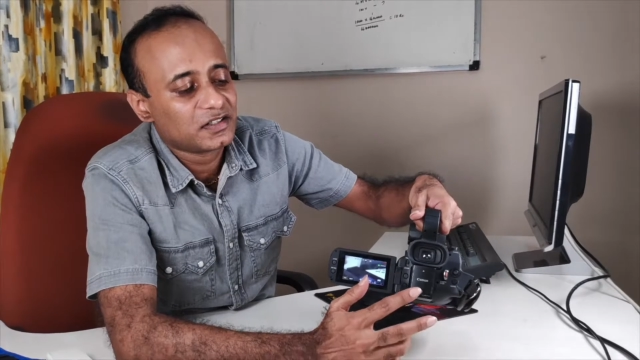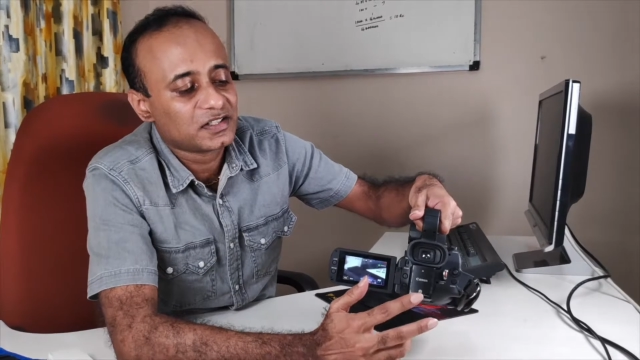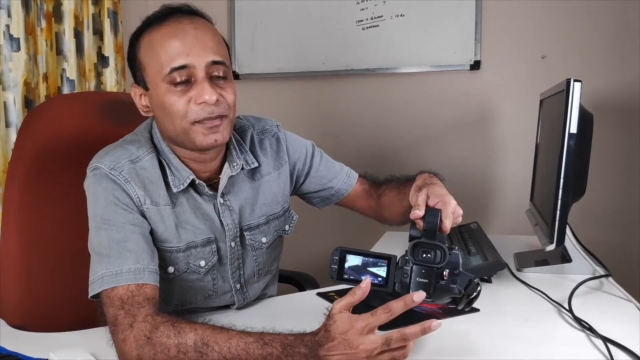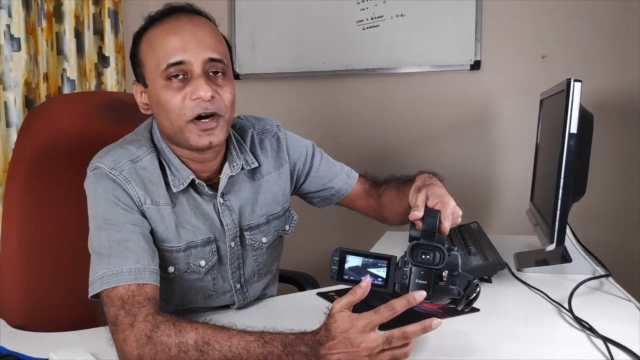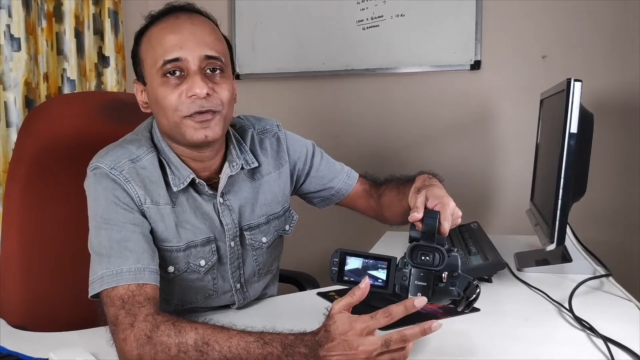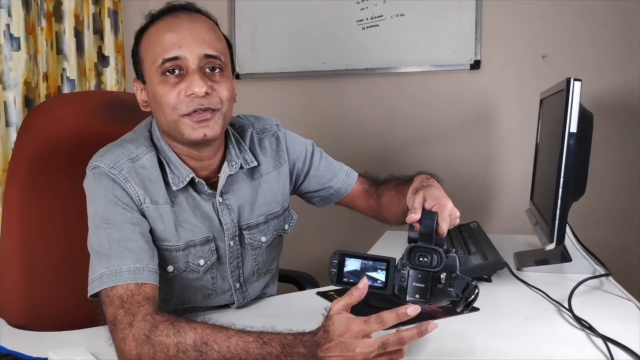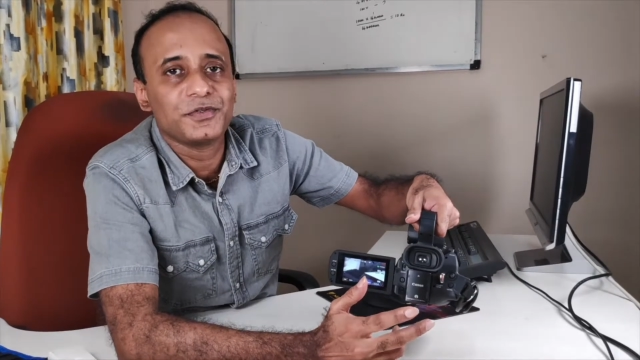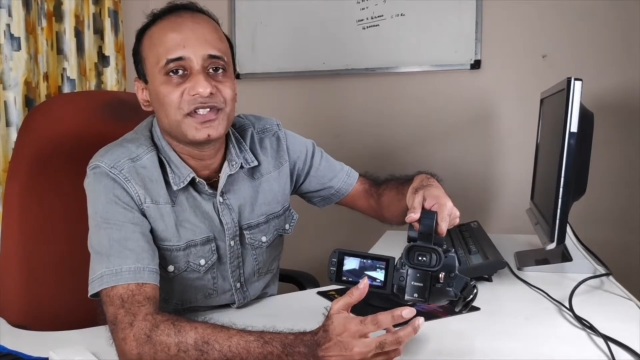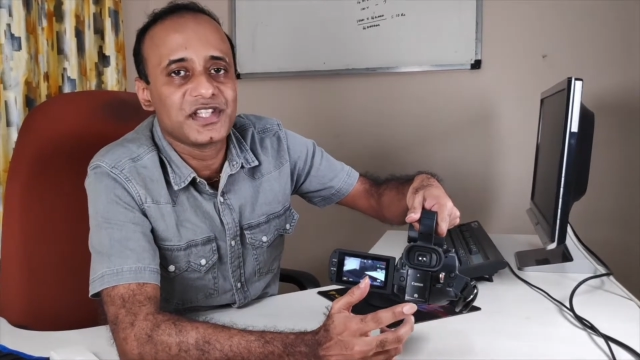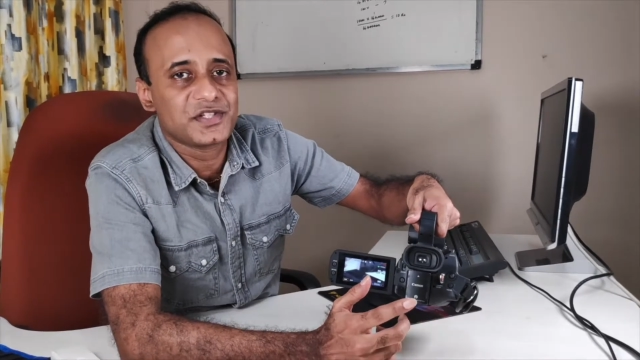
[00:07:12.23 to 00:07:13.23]
somehow
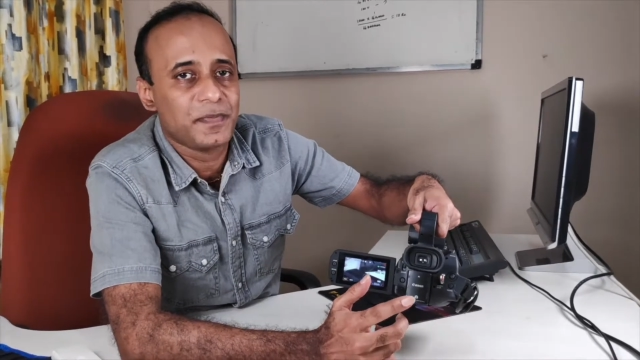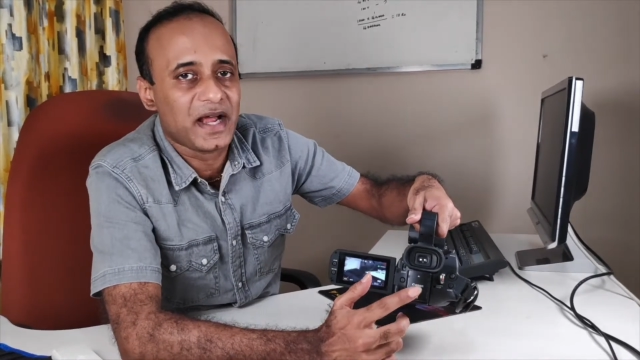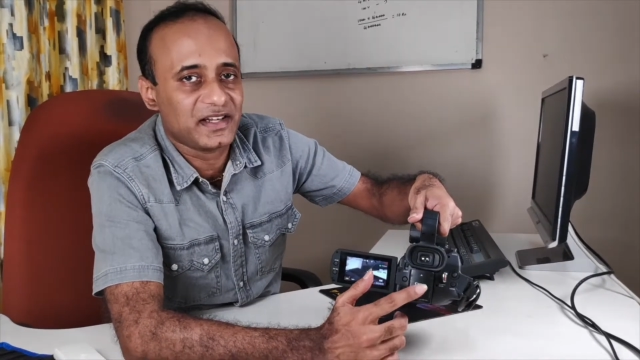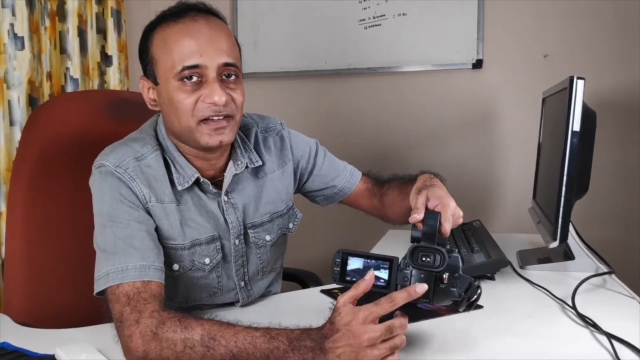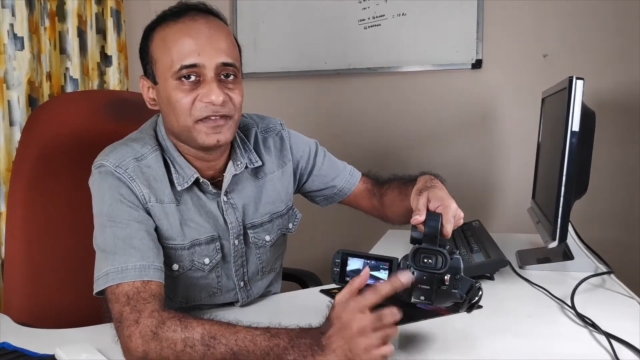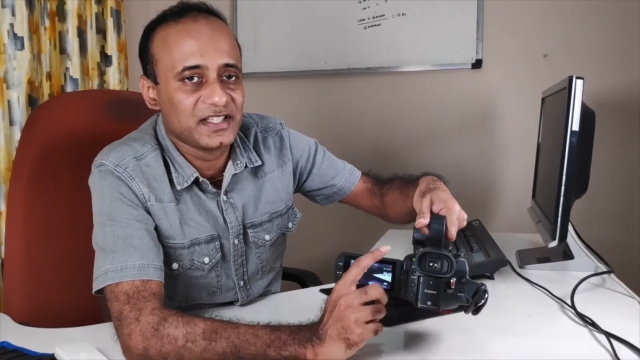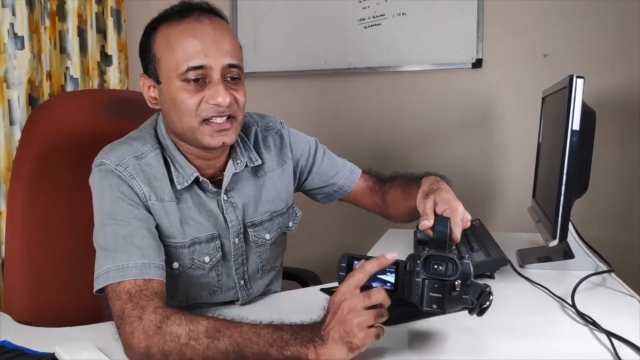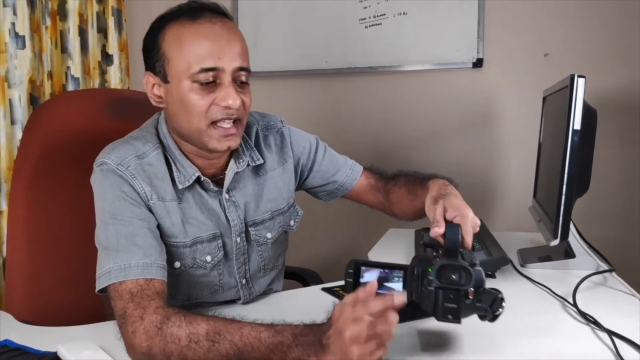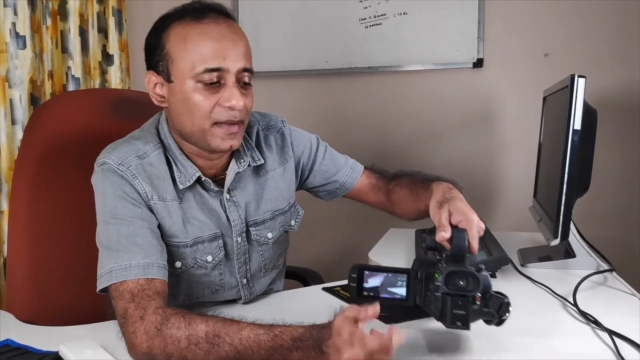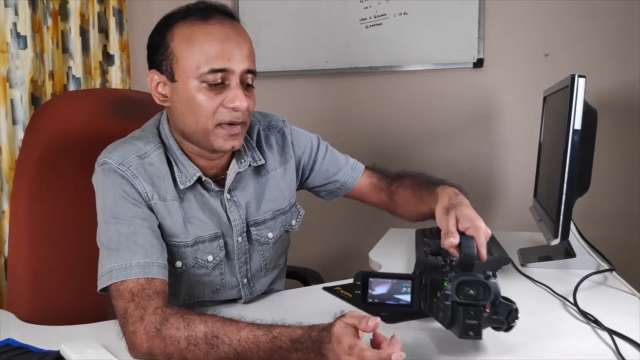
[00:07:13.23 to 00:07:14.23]
use this battery with
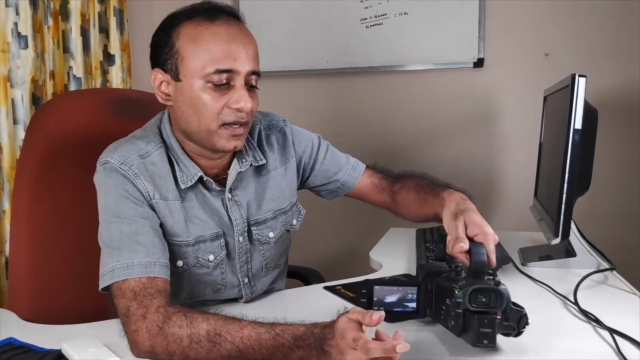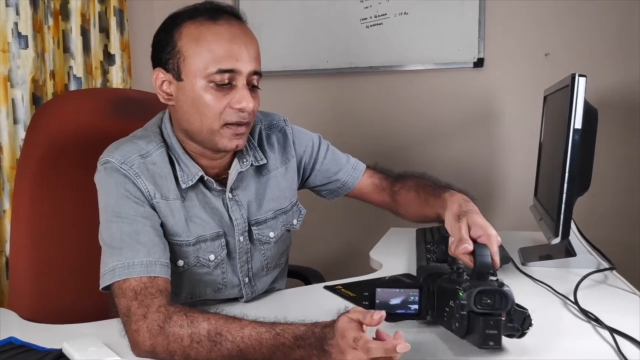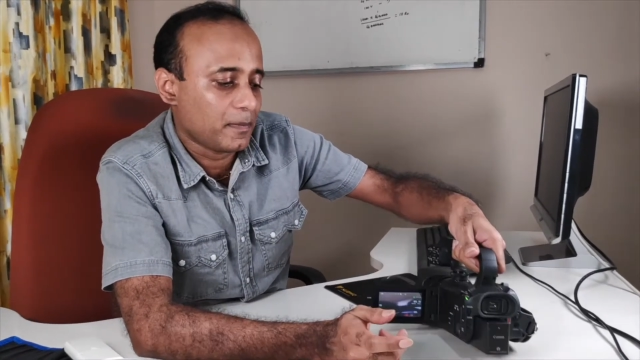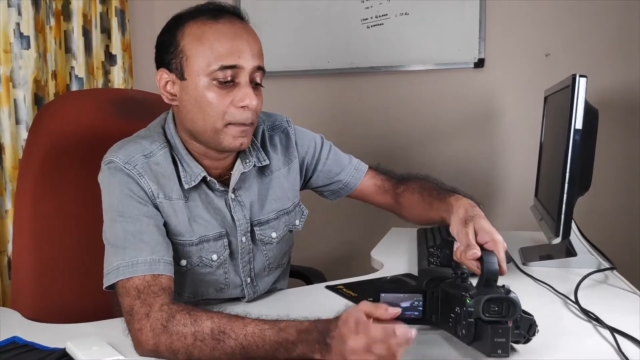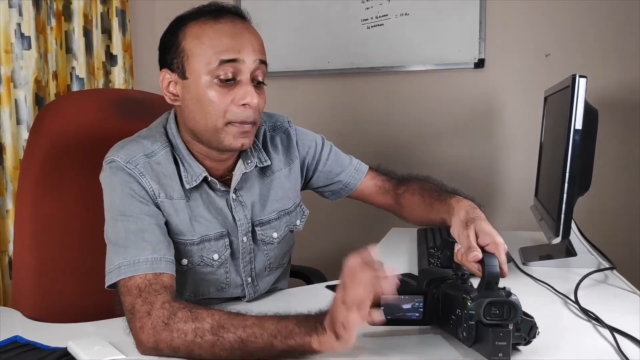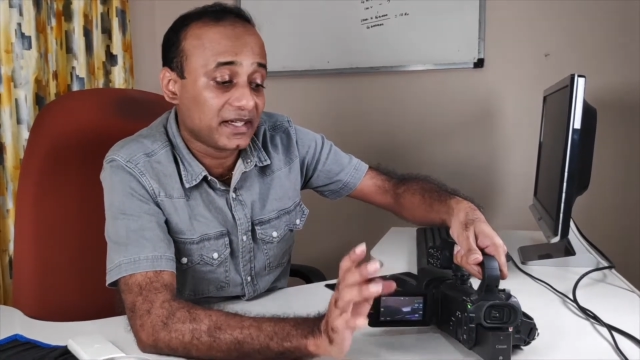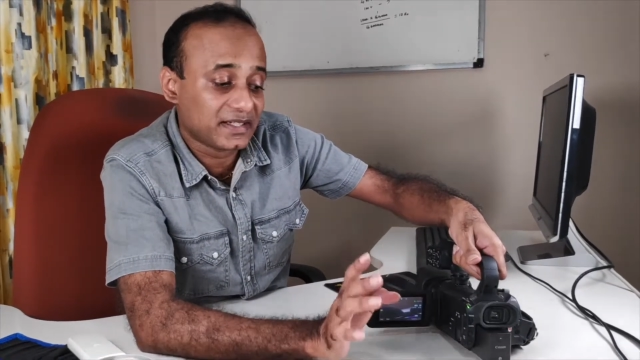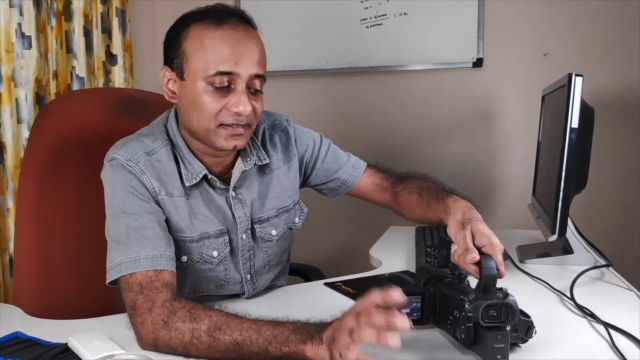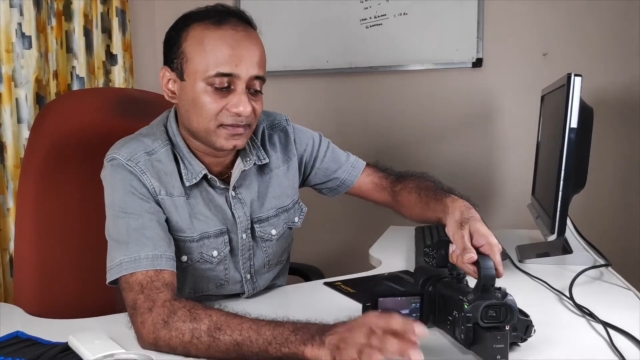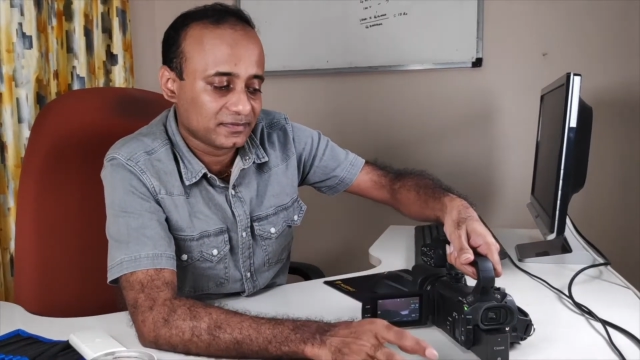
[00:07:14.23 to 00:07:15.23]
this camera.
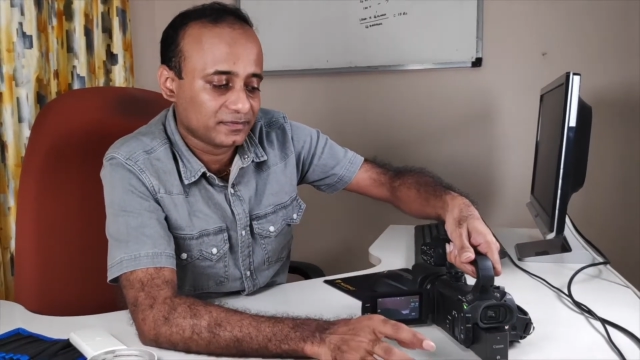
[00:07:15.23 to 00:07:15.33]
But